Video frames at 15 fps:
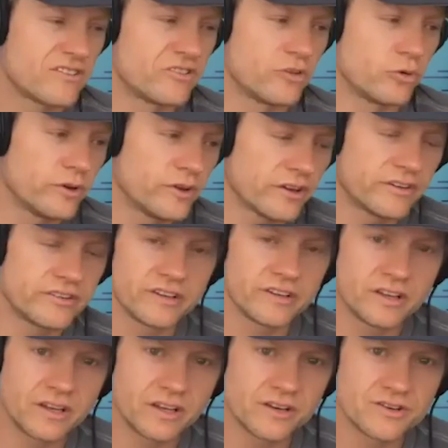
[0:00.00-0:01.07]
the real
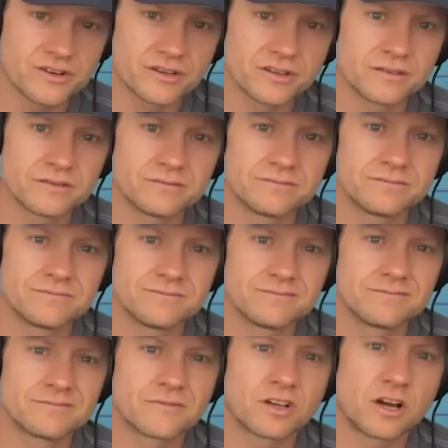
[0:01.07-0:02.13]
estate agent
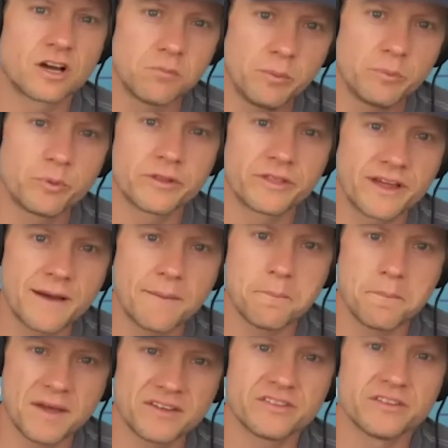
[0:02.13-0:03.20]
come up with that
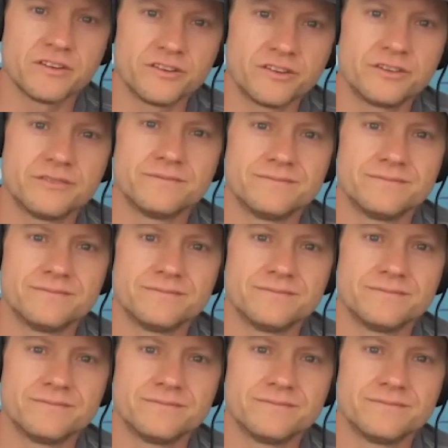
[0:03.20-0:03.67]
message?